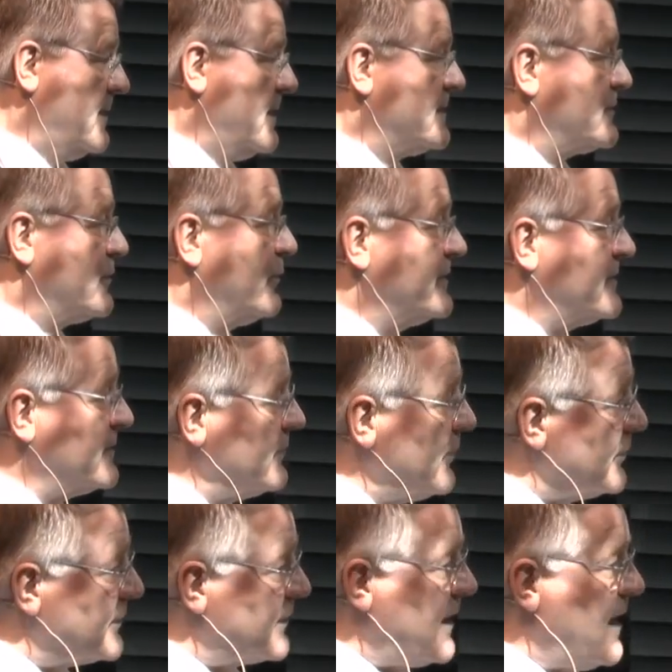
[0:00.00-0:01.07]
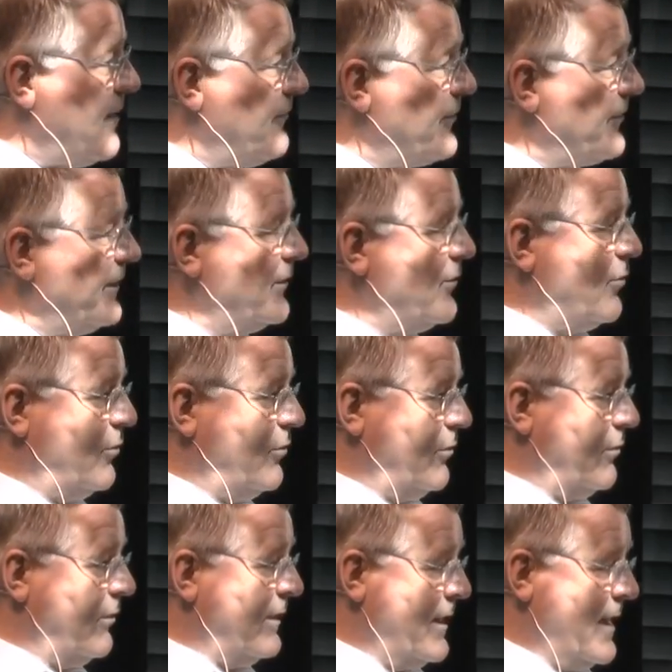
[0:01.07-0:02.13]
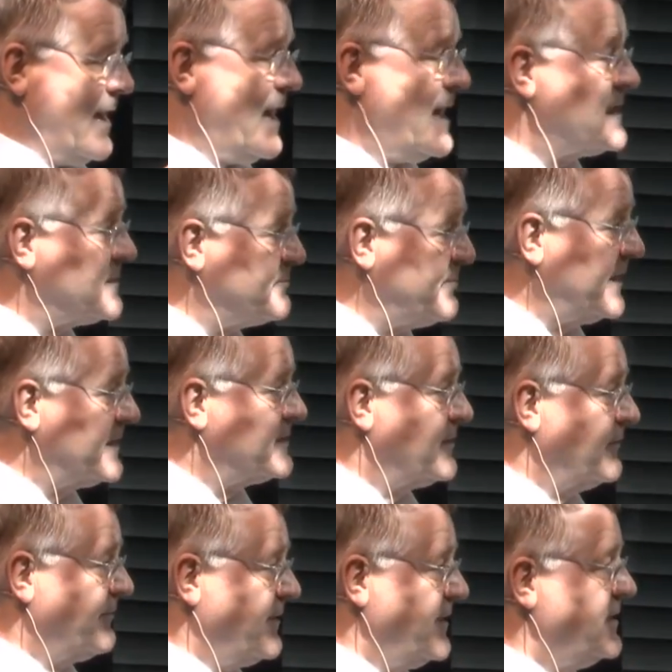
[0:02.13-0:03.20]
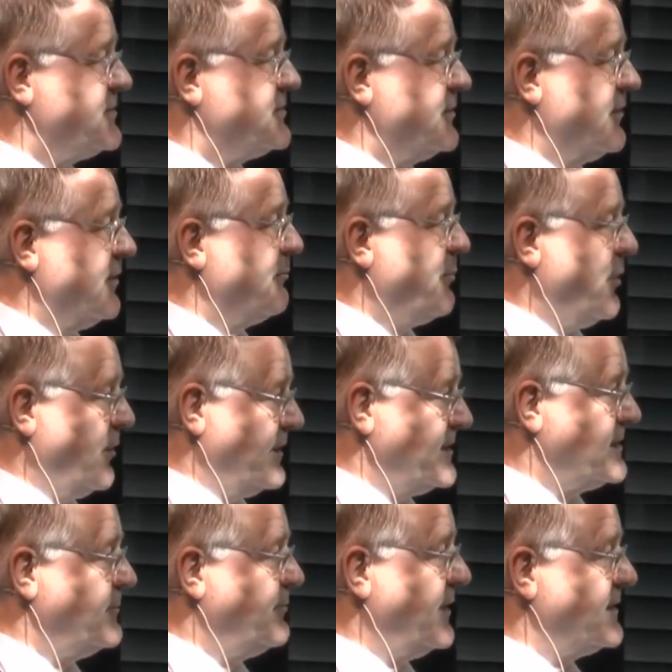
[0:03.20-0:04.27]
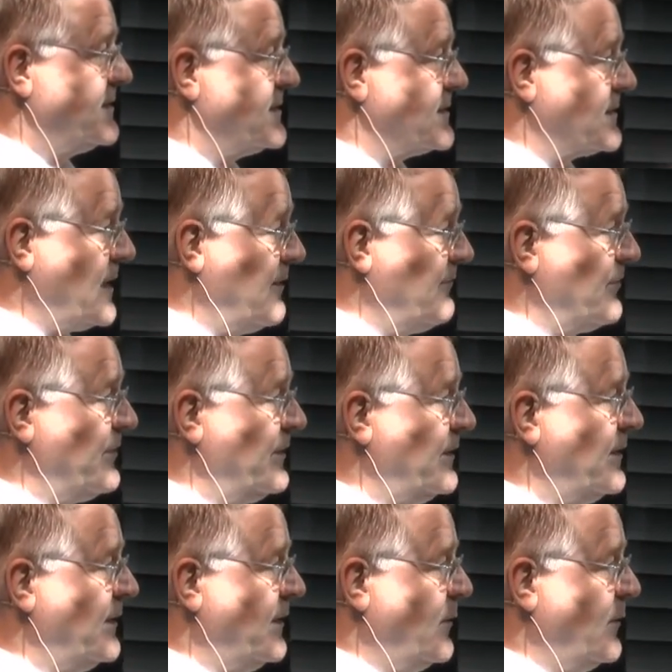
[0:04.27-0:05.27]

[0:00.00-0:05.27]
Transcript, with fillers: So it's not covering all aspects of regional policy, but it's covering